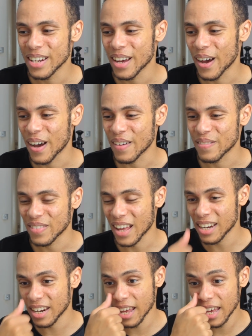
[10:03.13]
And
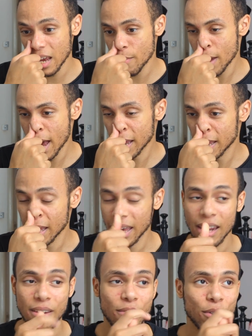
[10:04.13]
then I came back
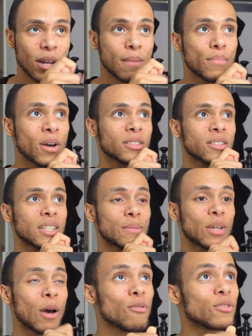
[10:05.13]
again for an in person exam.
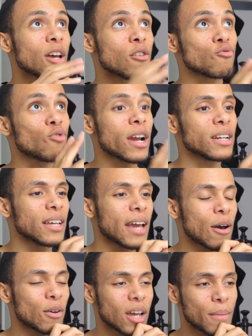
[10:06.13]
So I was like grinding
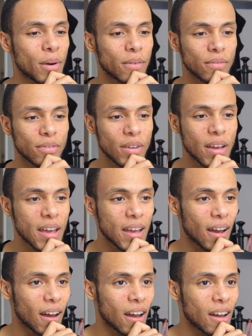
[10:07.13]
out that month,
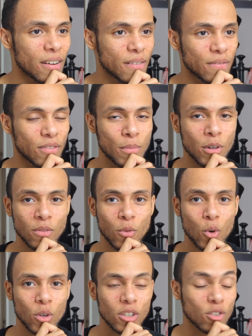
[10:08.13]
for most of
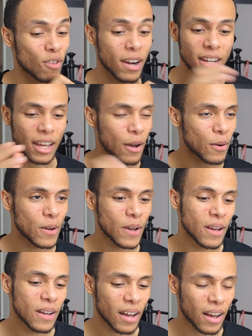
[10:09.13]
August, grinding out.
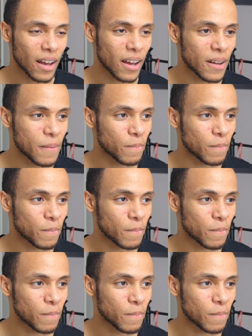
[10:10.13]
Uh,